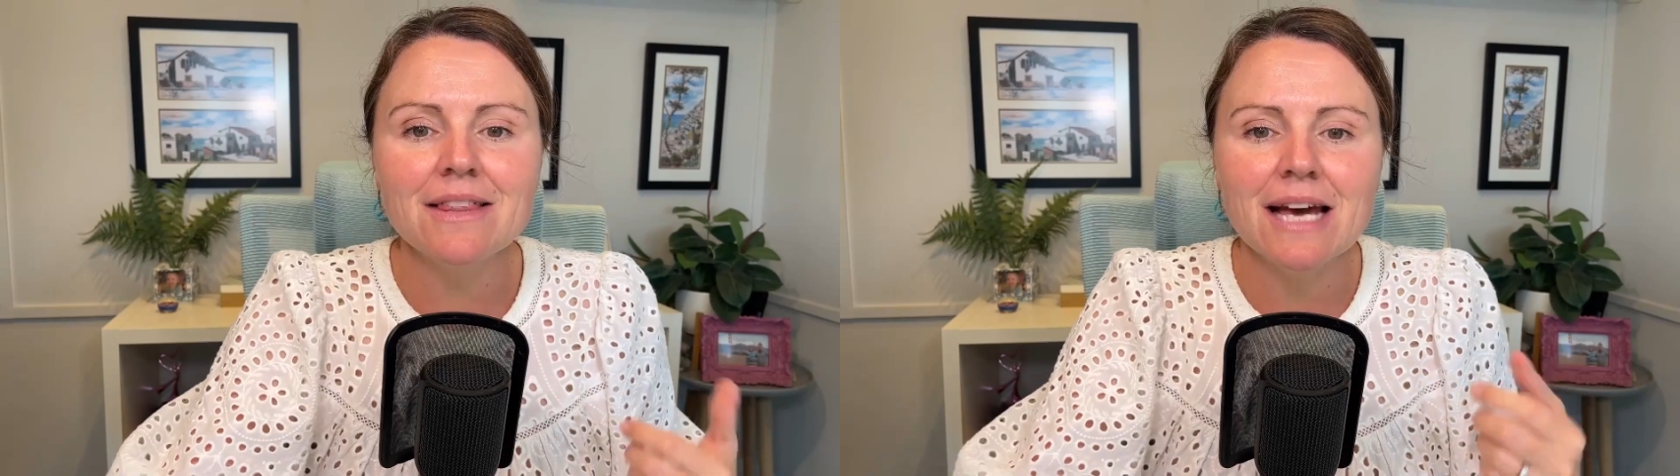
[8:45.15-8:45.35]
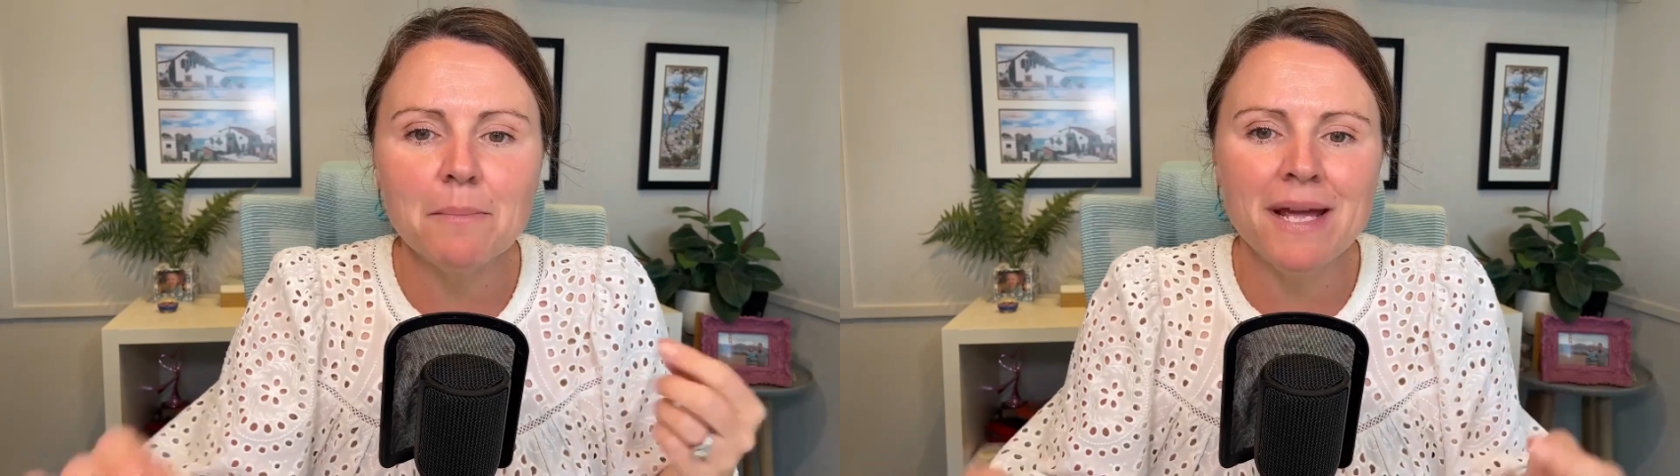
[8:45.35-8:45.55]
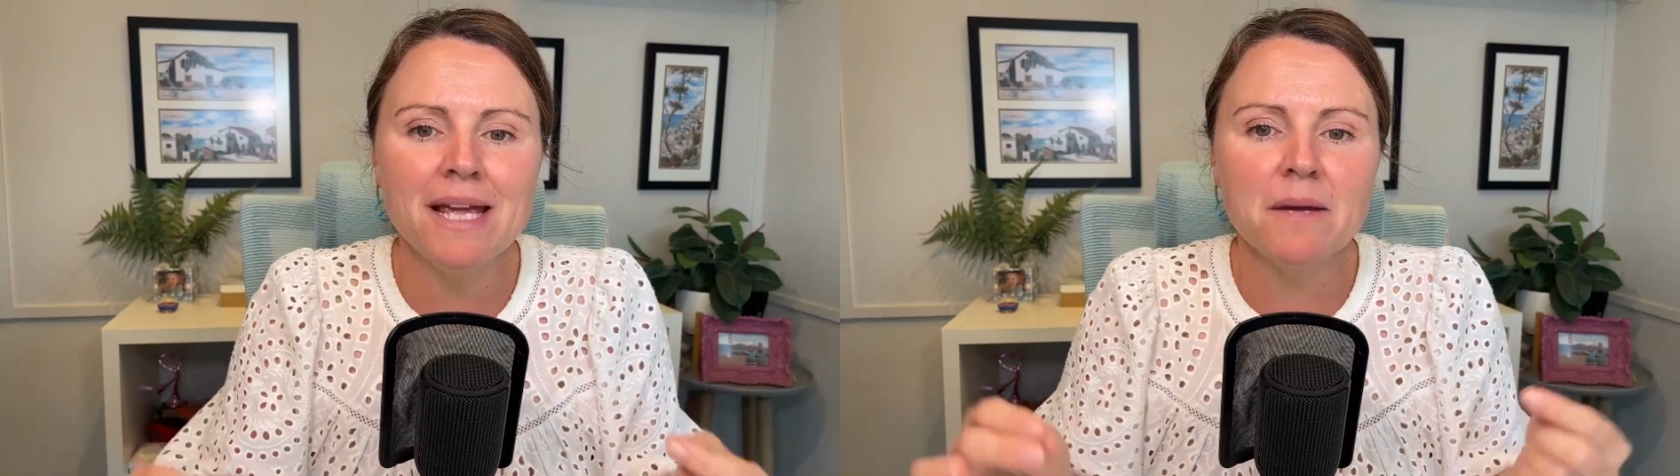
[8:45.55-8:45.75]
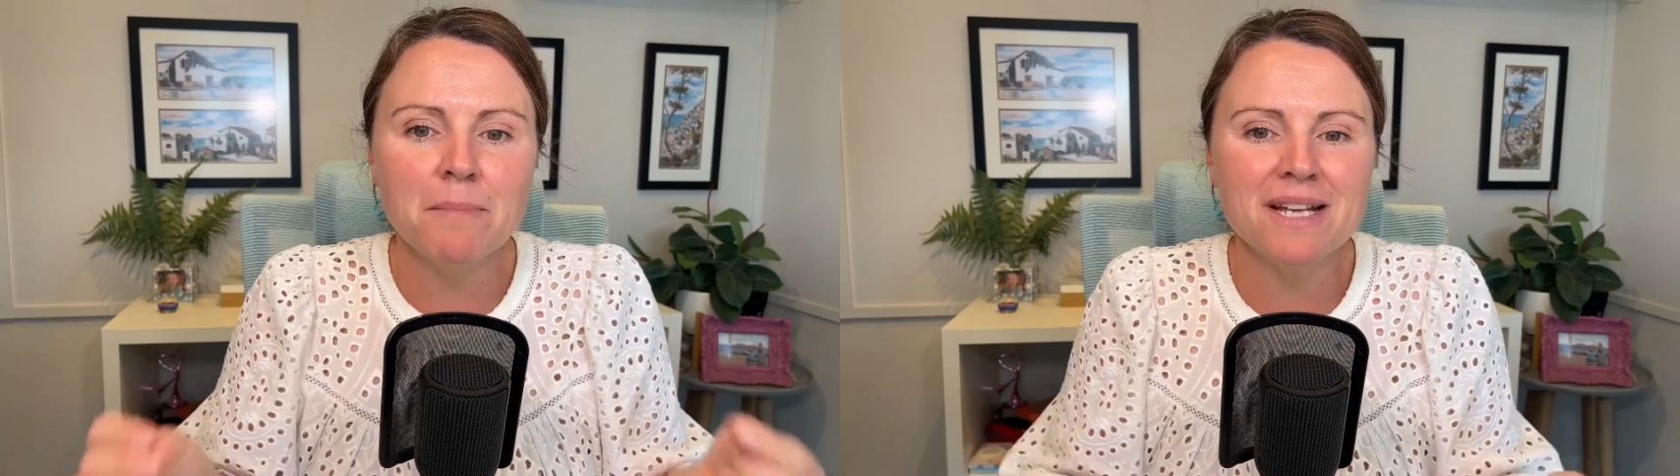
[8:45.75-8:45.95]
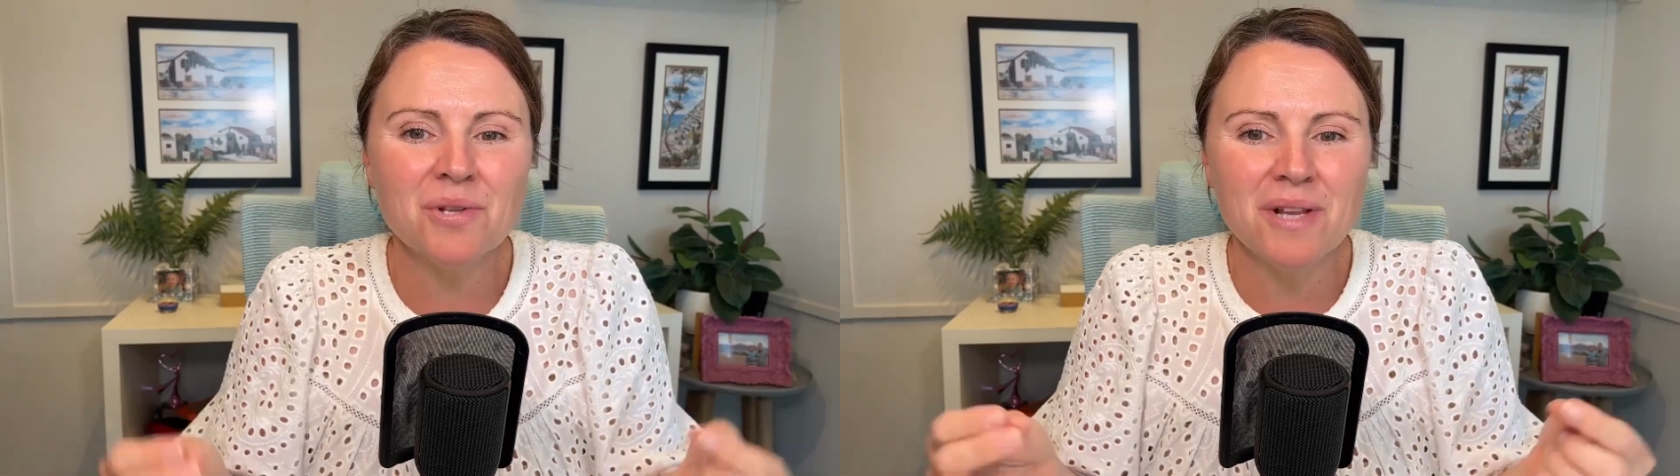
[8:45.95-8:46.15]
that peak
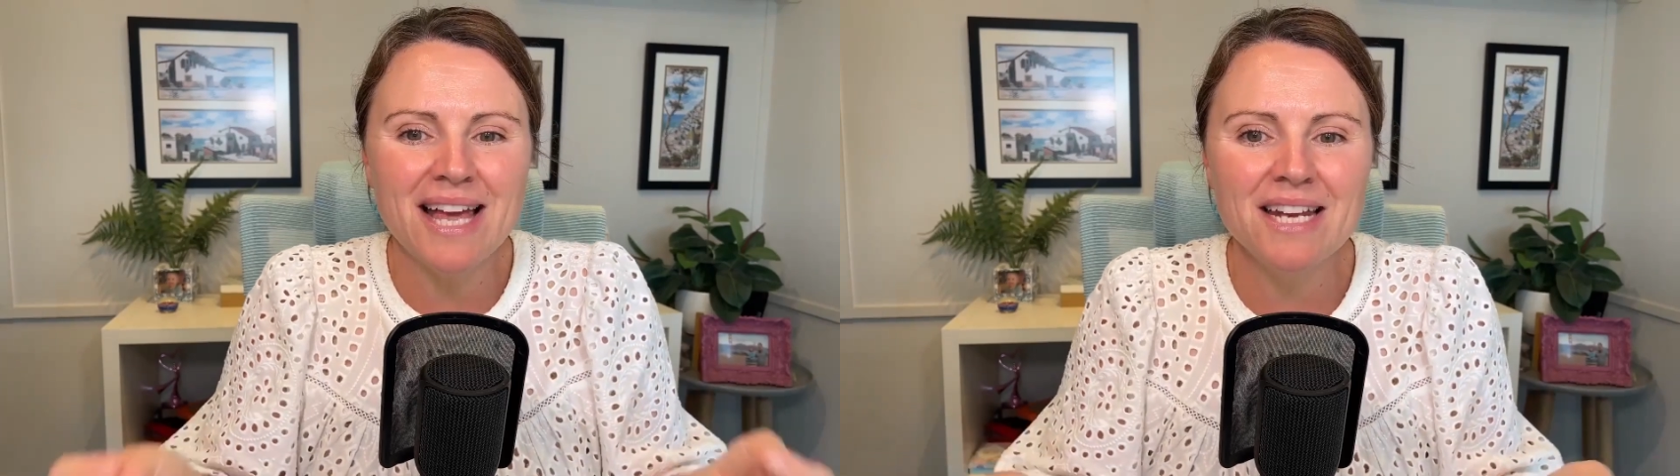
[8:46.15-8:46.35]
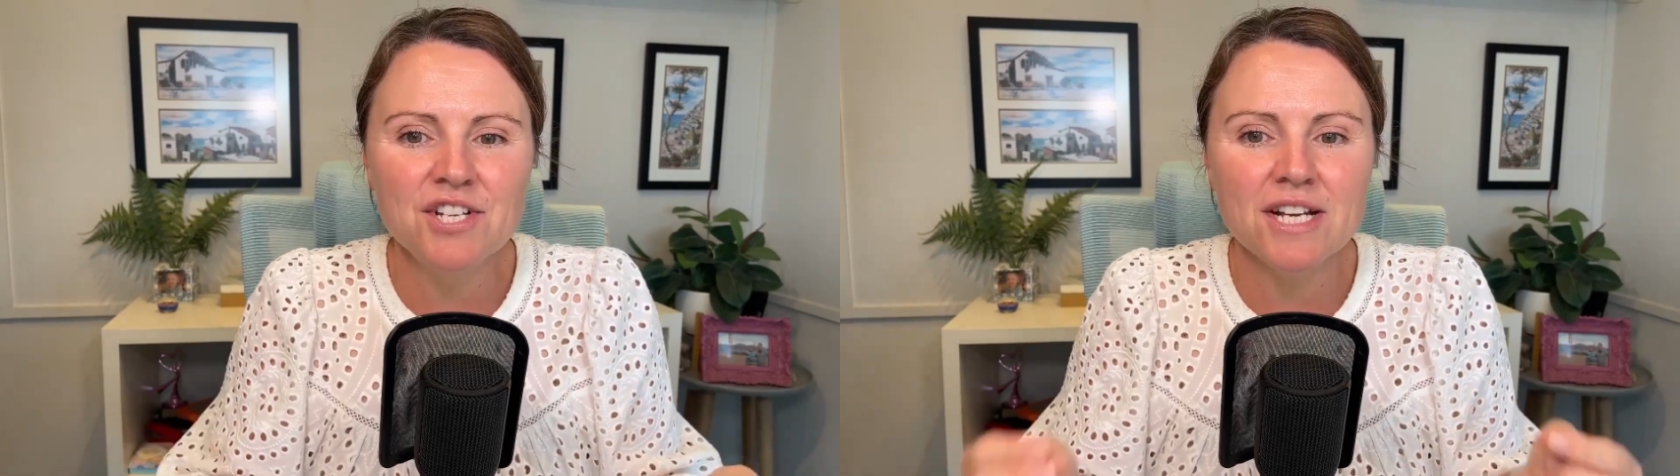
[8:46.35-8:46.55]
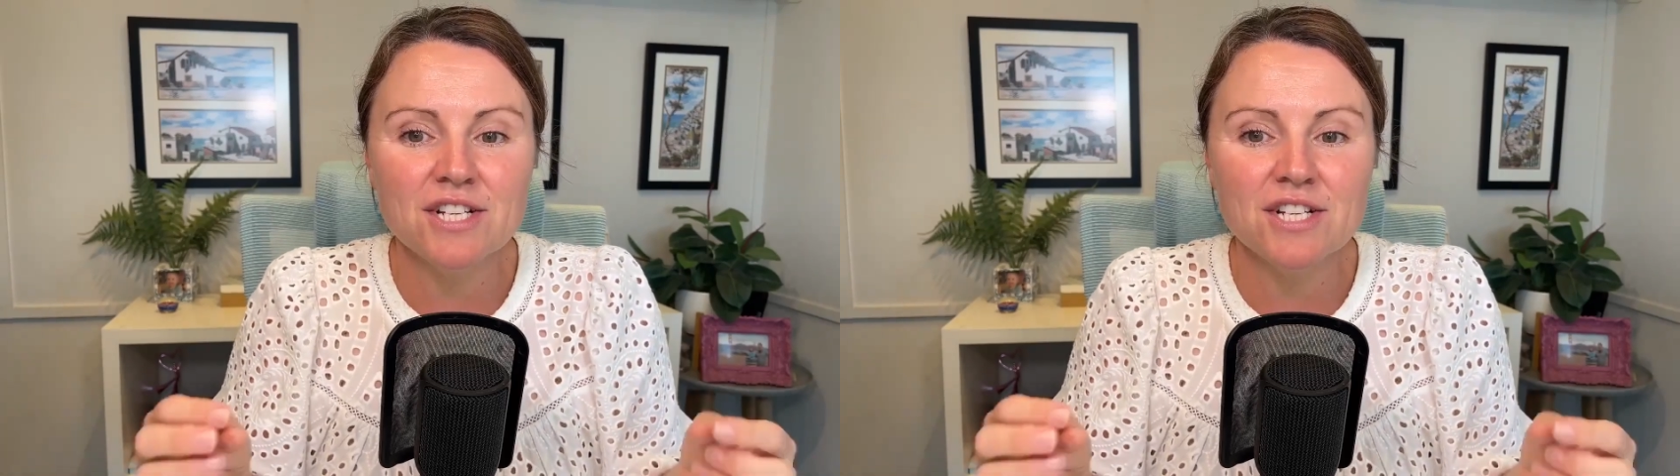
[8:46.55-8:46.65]
mental energy